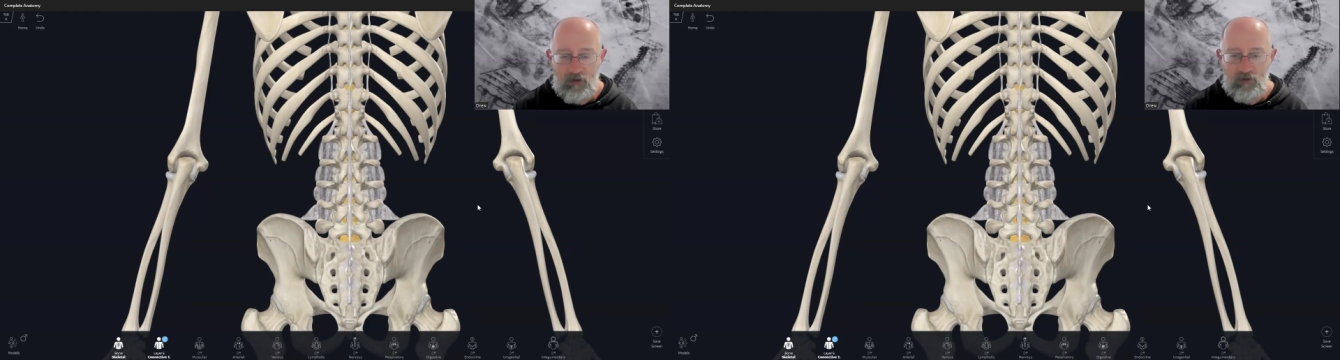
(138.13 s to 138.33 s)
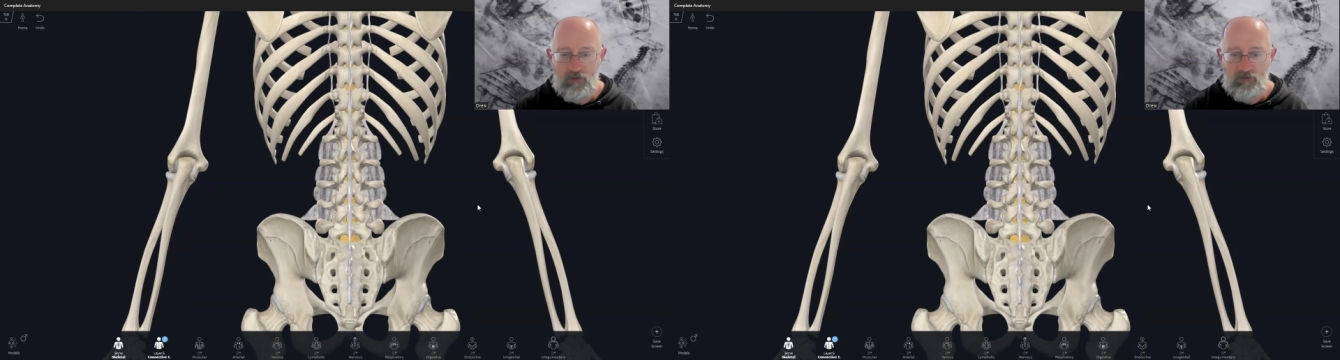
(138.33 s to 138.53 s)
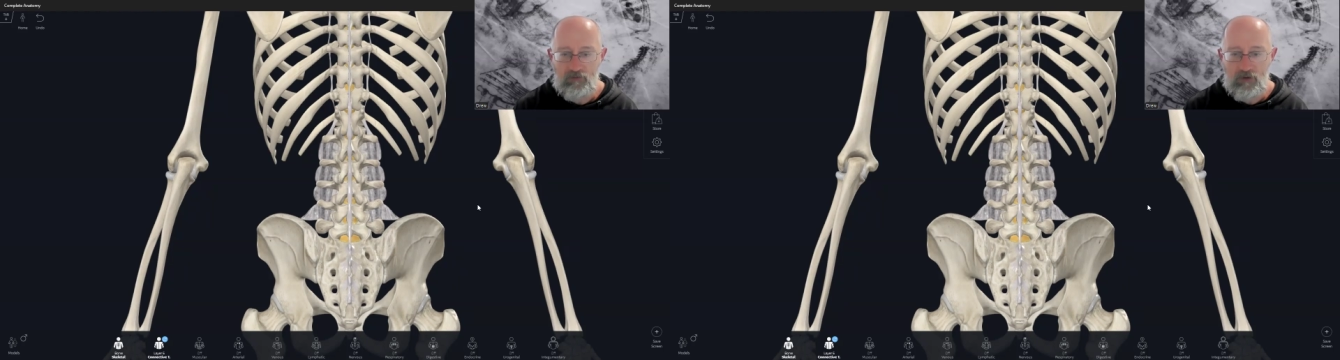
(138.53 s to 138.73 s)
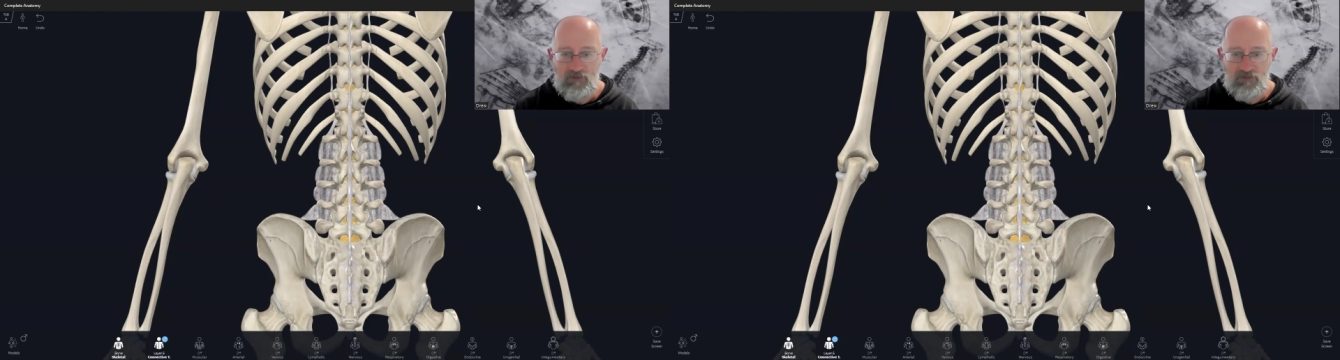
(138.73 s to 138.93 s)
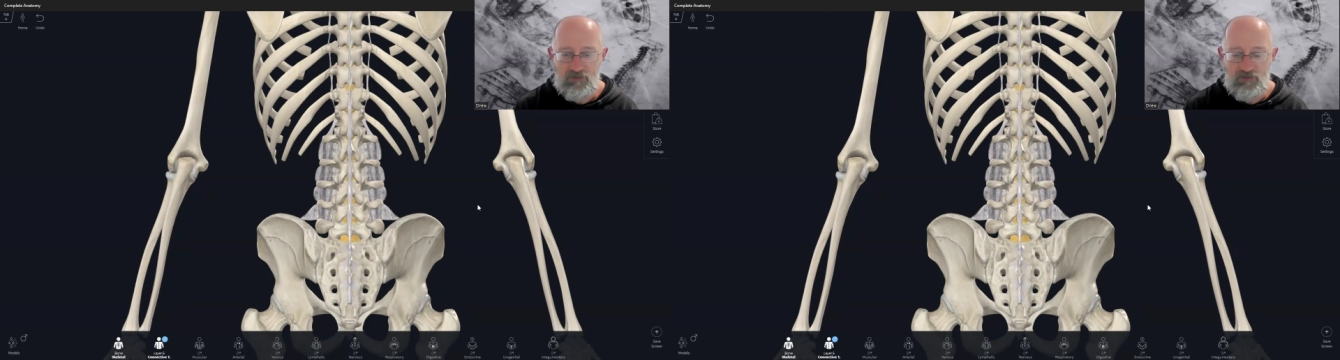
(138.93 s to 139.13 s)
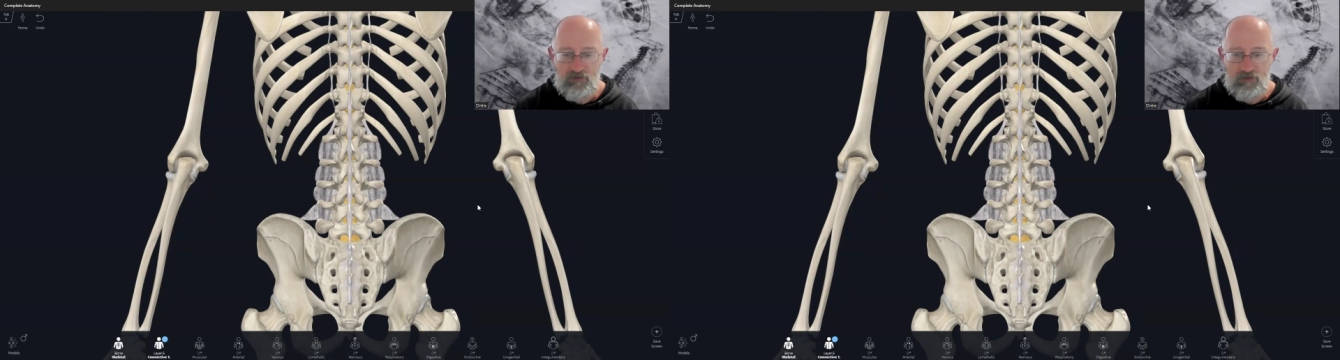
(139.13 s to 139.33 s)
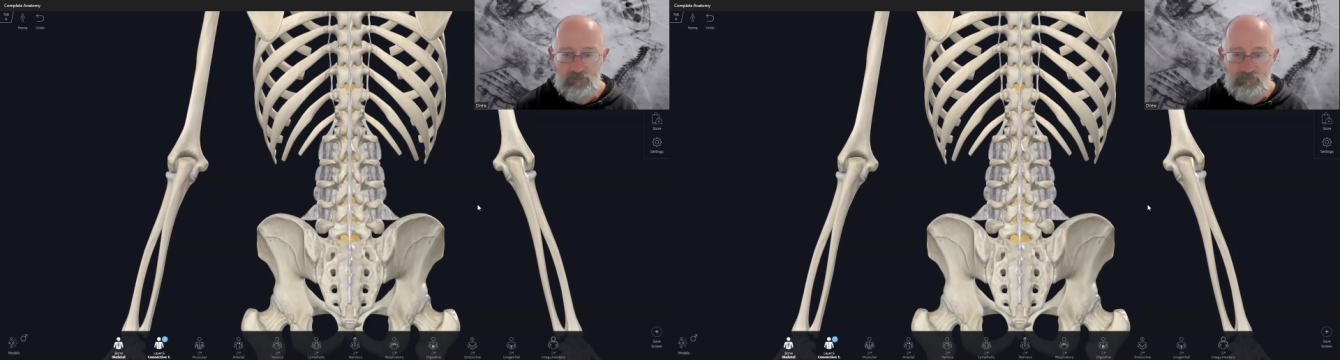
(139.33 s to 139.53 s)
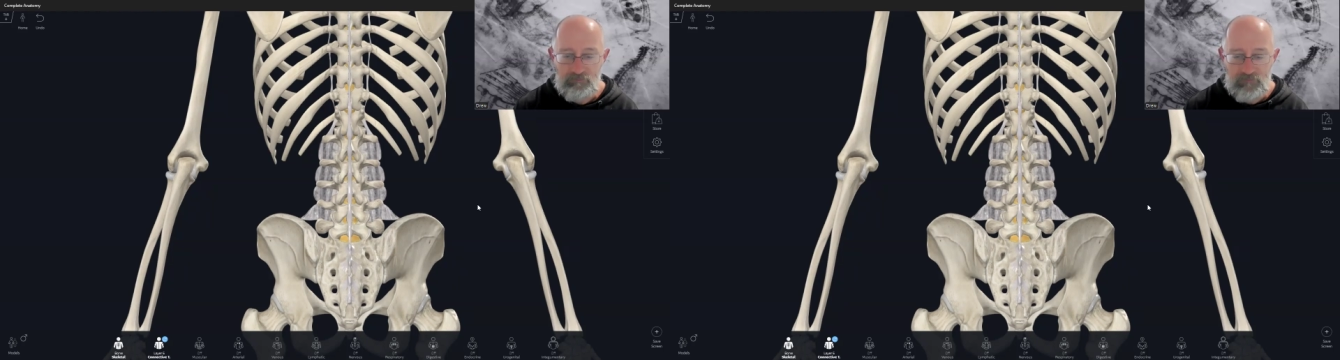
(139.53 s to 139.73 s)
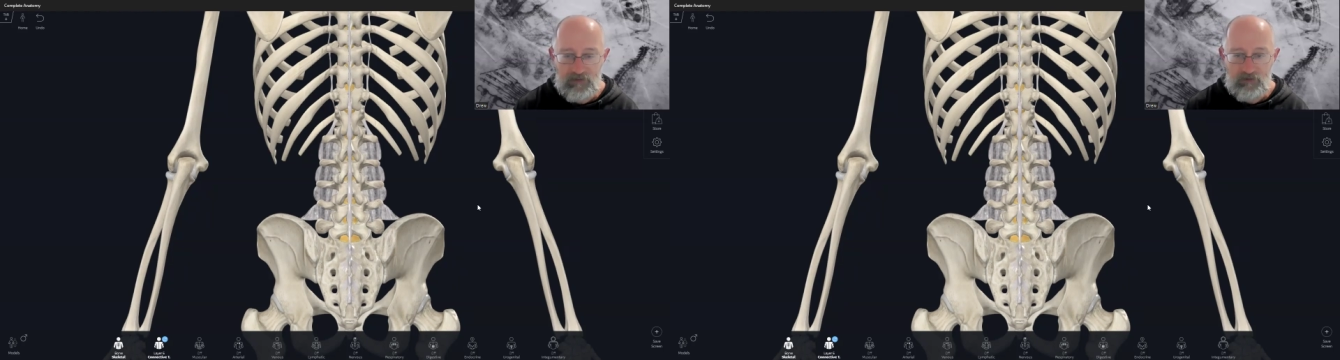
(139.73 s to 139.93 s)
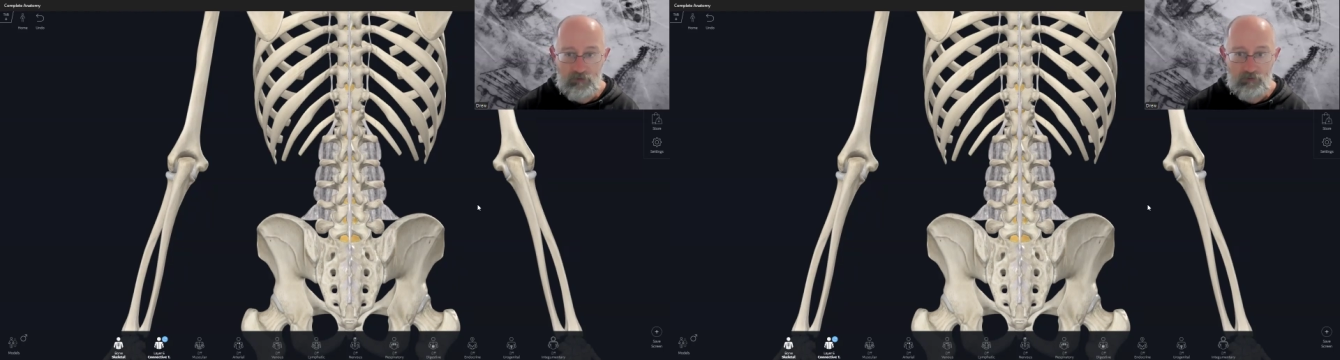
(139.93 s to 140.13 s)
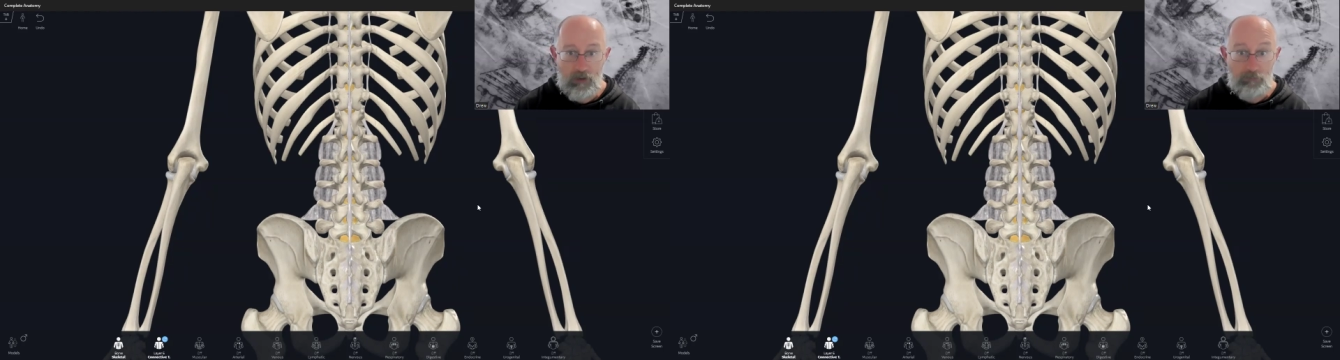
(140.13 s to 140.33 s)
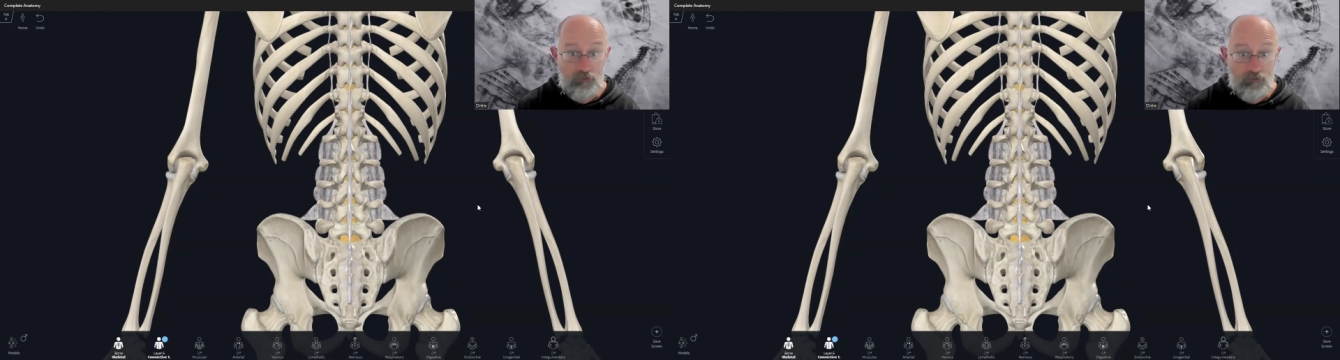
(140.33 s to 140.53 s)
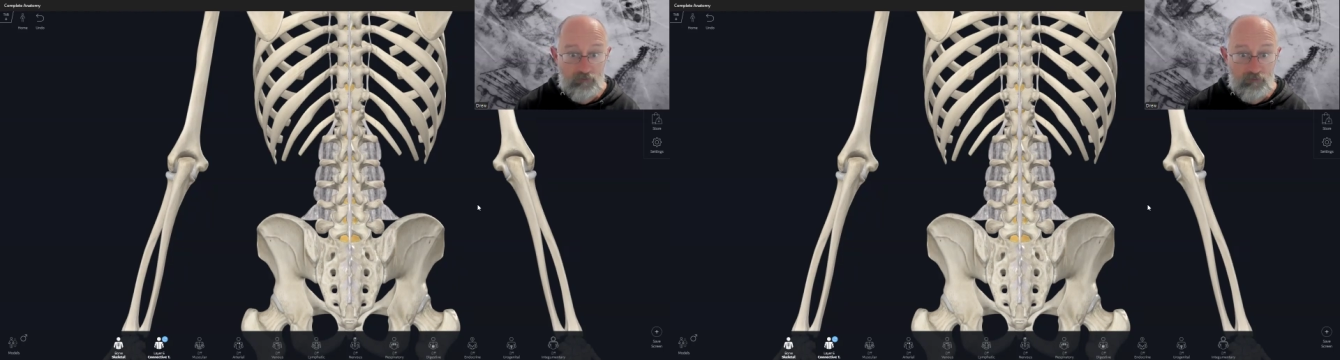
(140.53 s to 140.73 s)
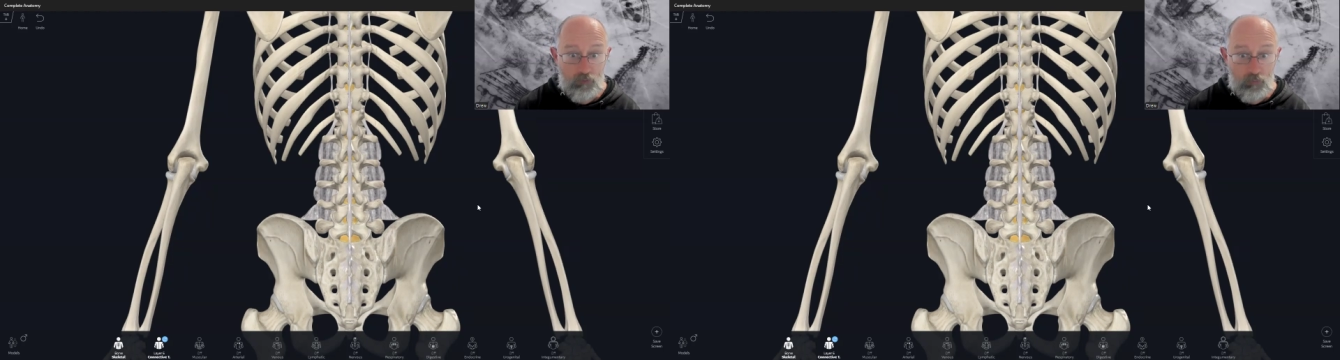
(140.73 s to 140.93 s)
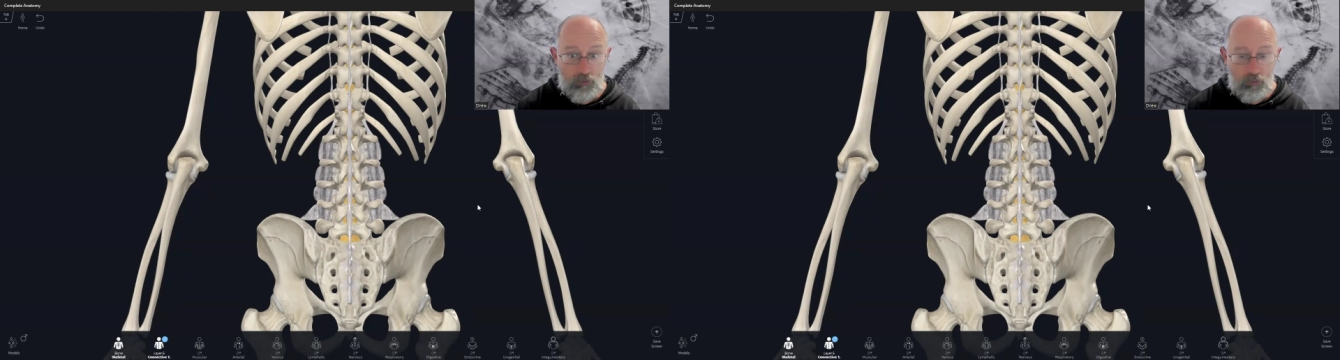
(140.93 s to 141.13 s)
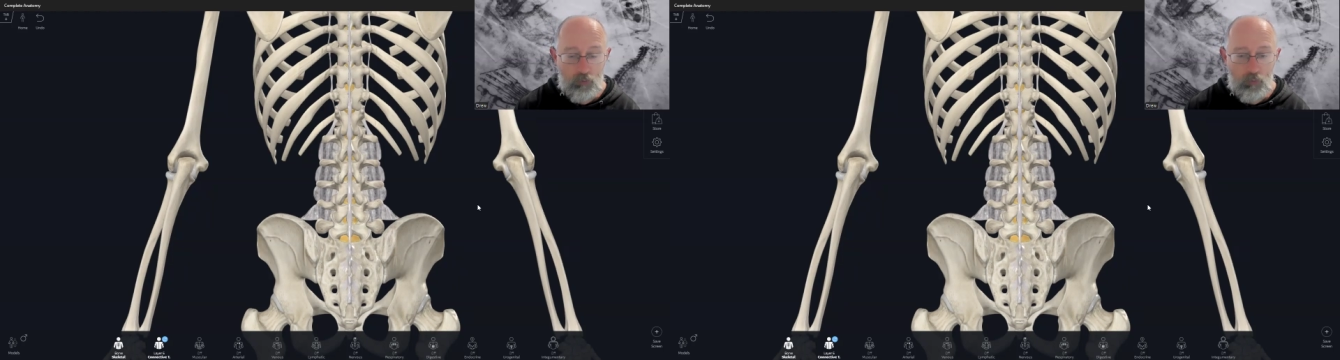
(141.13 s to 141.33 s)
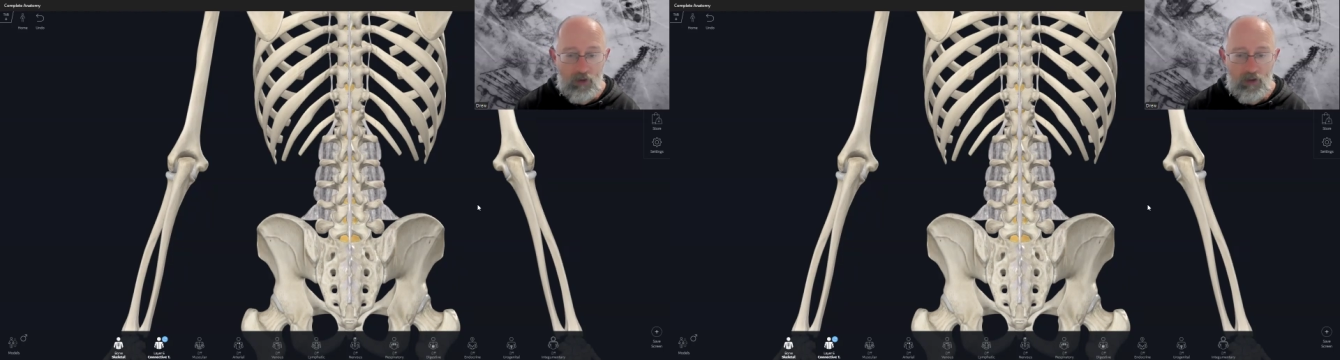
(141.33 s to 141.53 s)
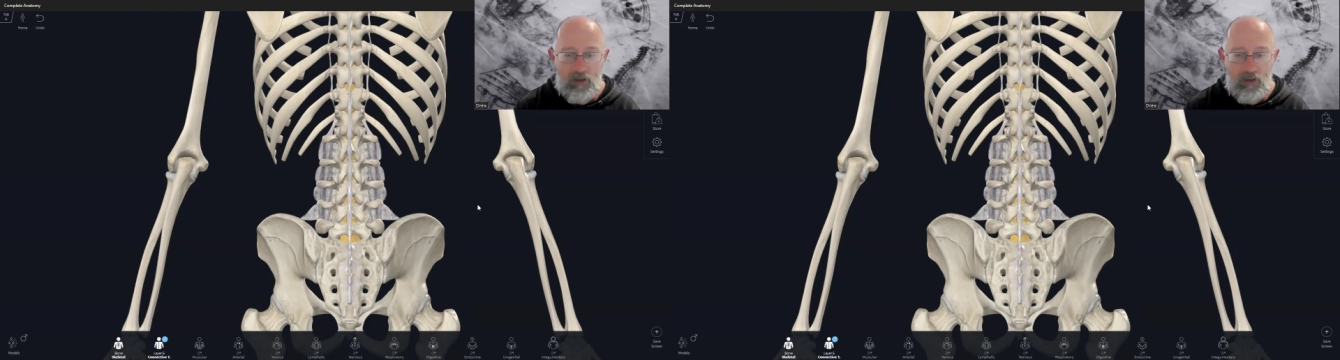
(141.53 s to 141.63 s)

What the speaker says: There's a nervous system interruption, if you will.